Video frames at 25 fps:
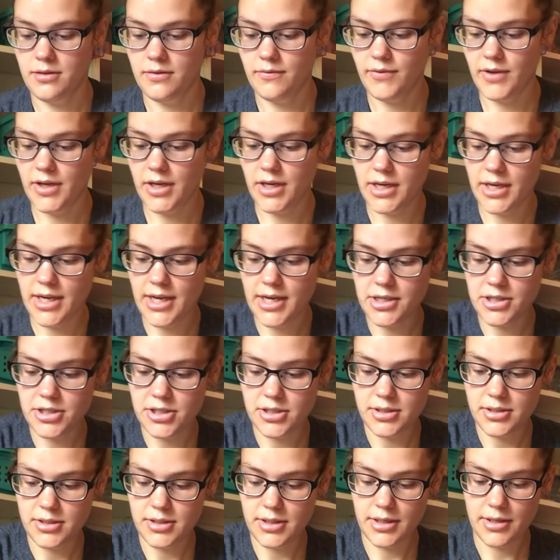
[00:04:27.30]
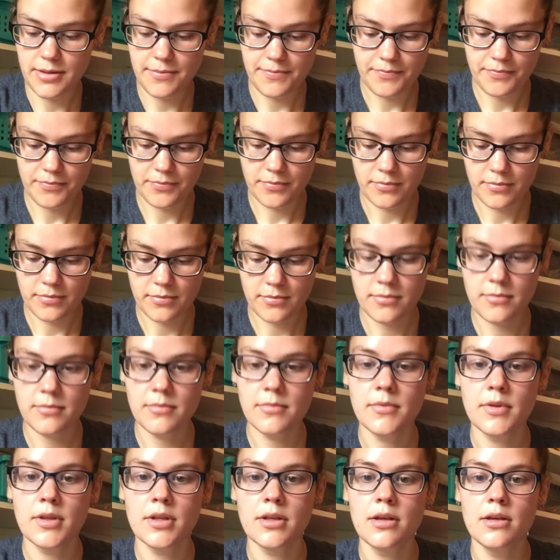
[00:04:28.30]
variegation in there.
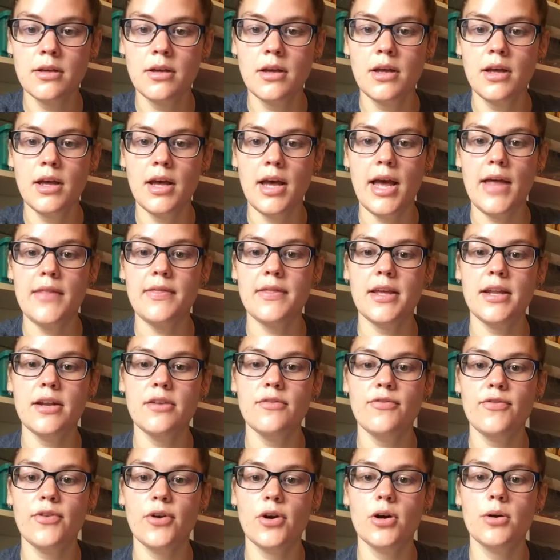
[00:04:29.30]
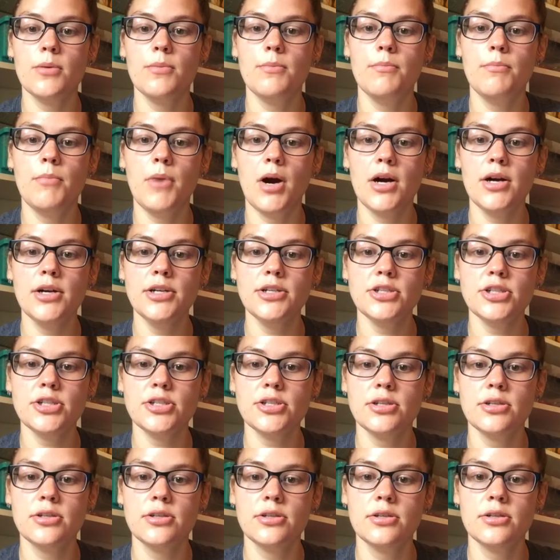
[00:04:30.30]
And then for
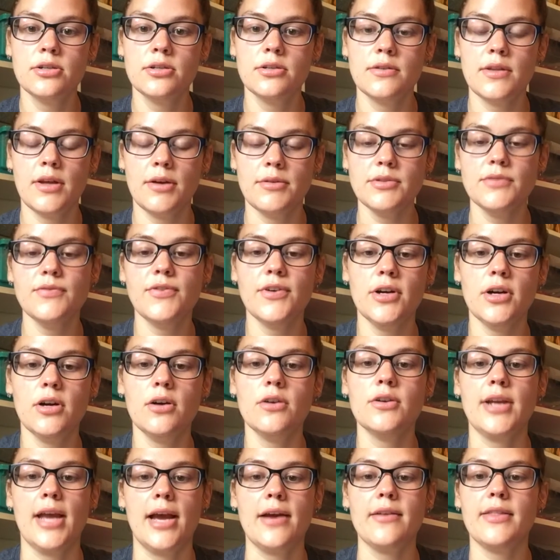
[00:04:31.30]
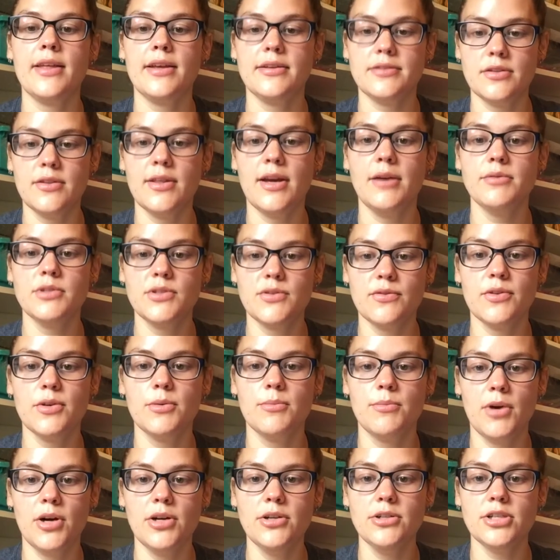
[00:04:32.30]
March, that was for, that was for
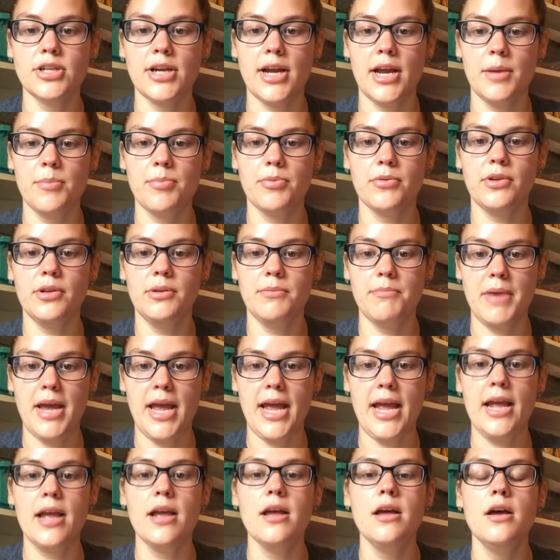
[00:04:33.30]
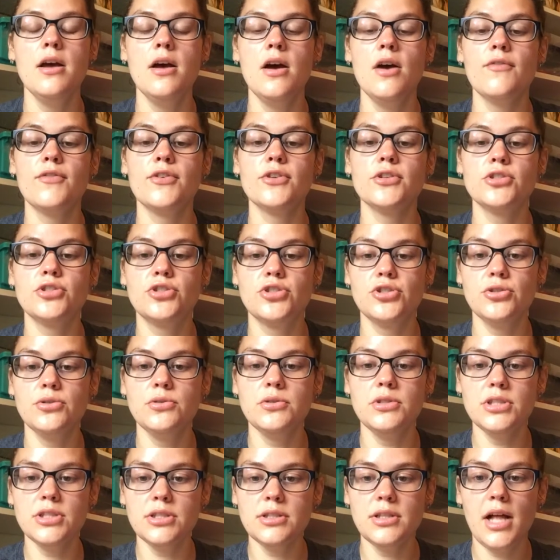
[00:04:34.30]
March, April, and May. For
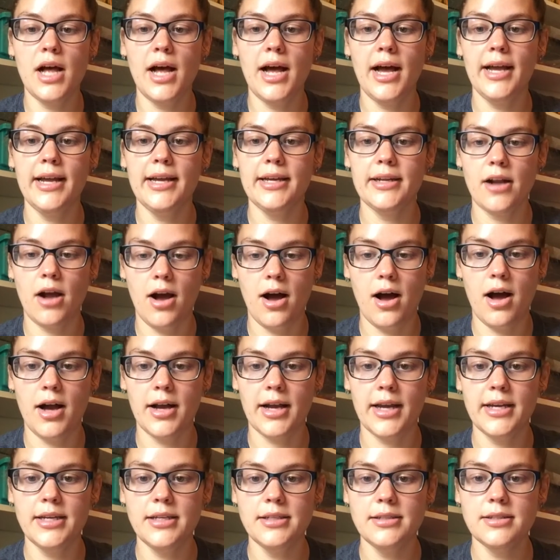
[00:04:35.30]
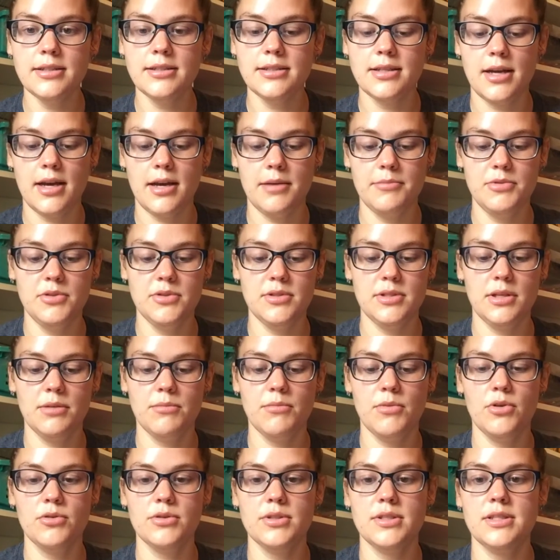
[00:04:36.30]
June, July, and August, I'm using
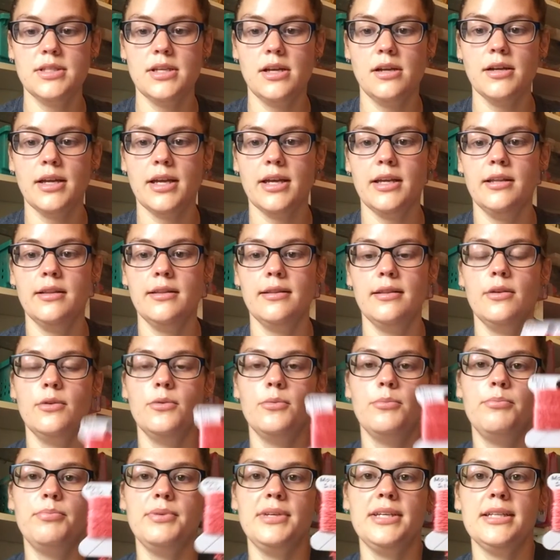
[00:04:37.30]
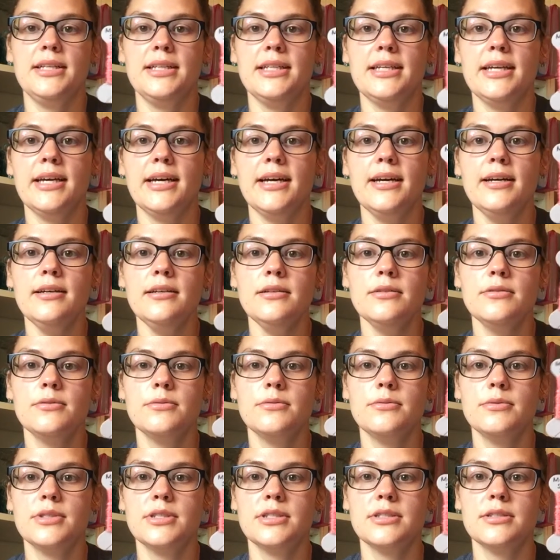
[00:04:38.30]
Moe's Silk in Lobelia,
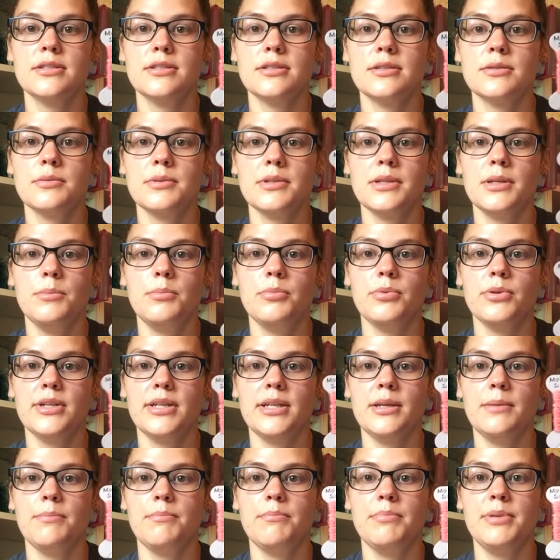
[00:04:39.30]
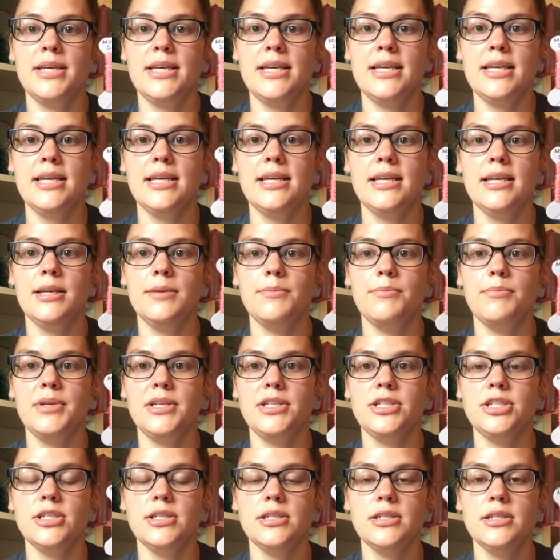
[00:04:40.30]
which is this really pretty pinky,
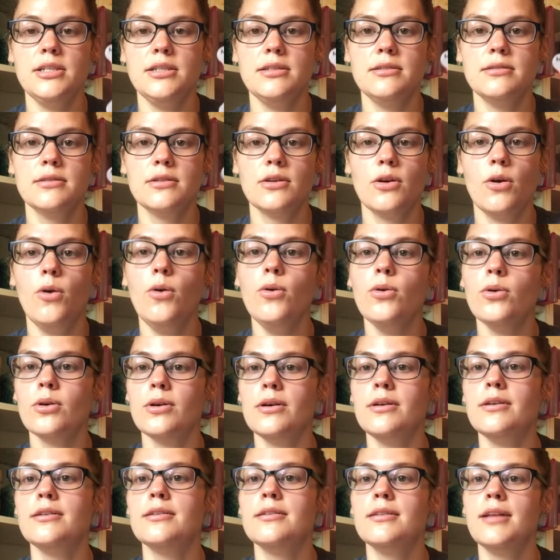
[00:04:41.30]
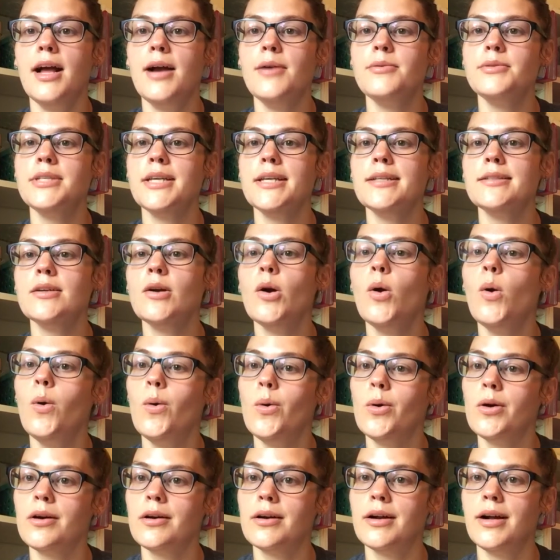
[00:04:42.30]
peachy coral. I would say it's a
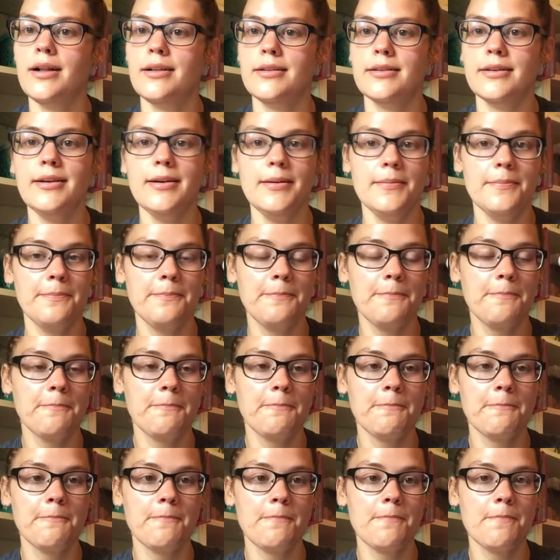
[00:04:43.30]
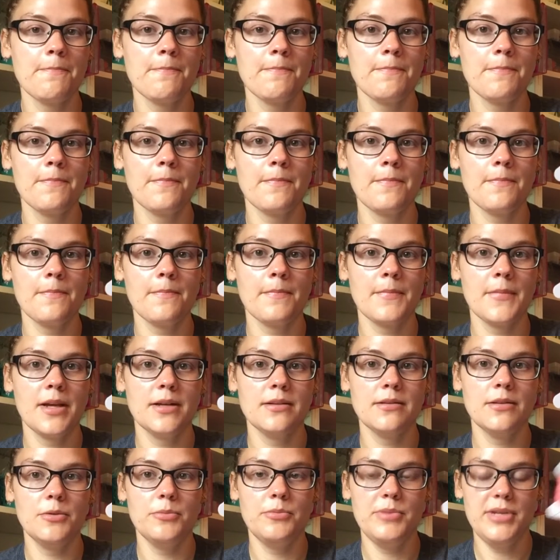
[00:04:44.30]
coral color.
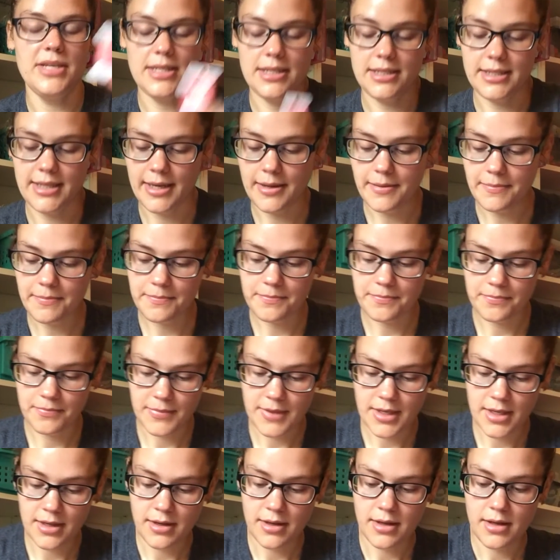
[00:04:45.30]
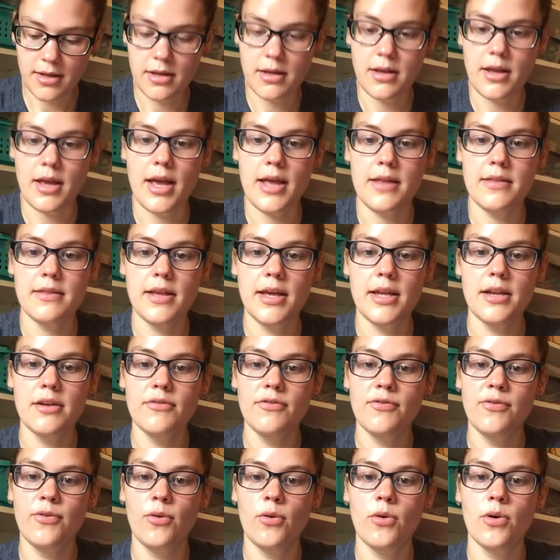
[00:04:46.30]
Lobelia. And then
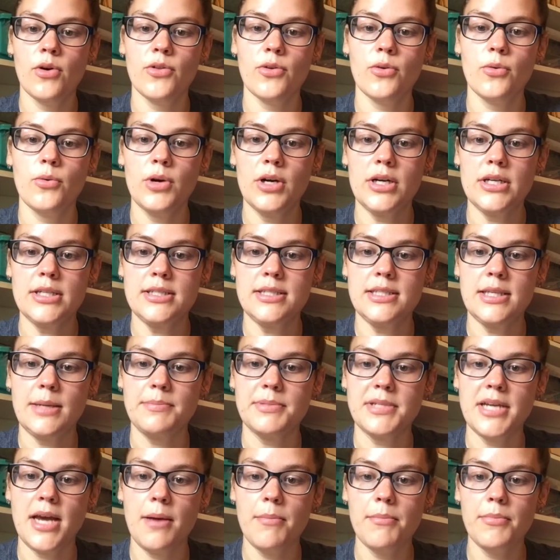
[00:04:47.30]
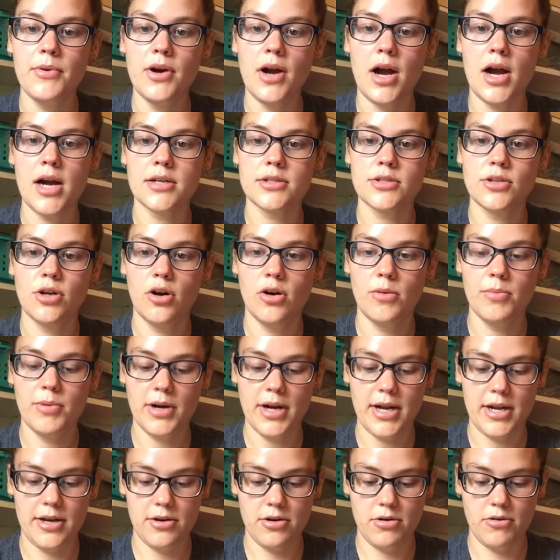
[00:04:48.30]
for the words September, October,
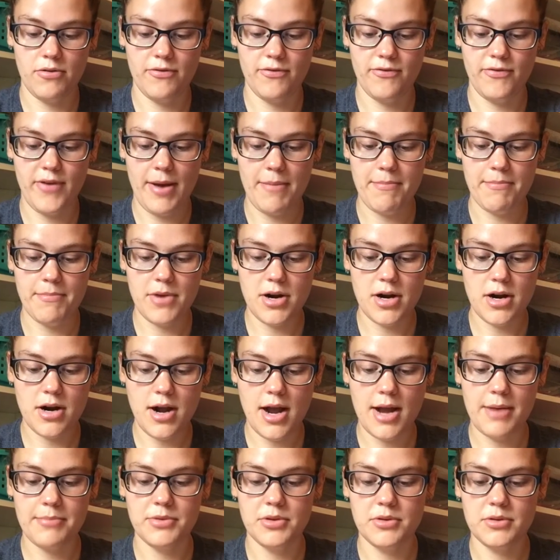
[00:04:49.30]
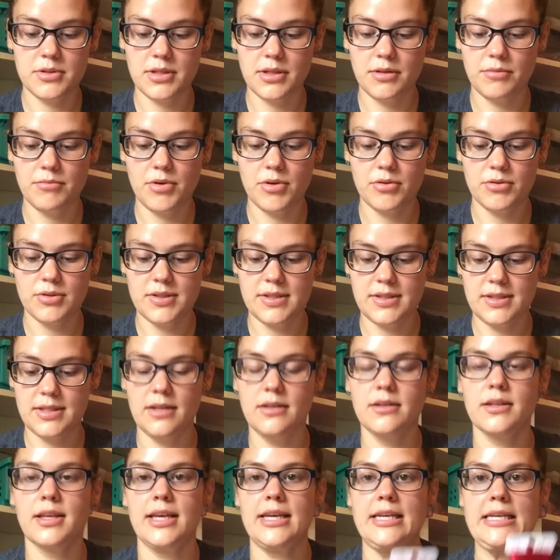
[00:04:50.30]
and November, I'm using Moe's
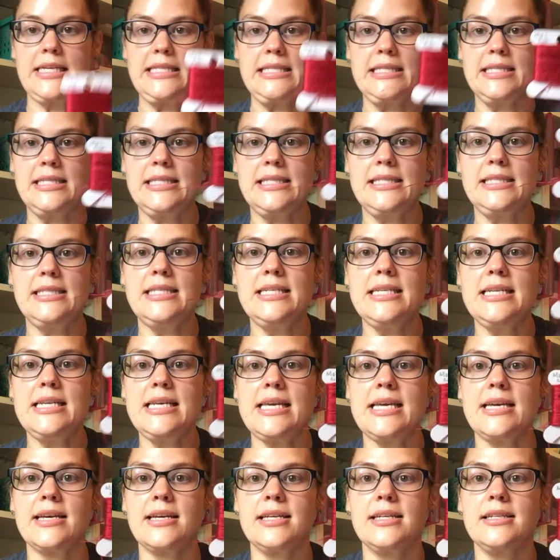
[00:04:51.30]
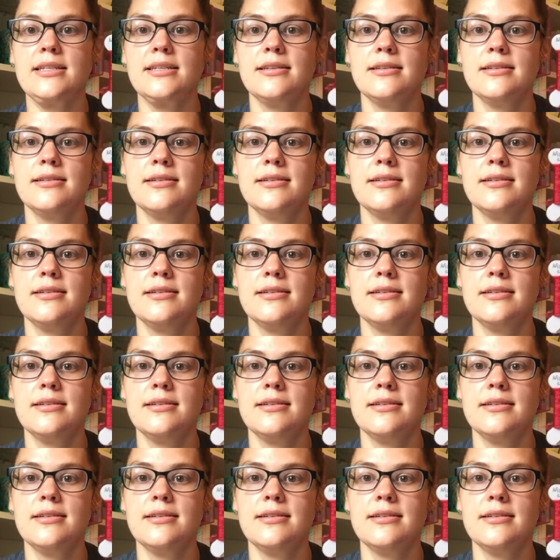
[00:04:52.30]
Silk in Zinnia,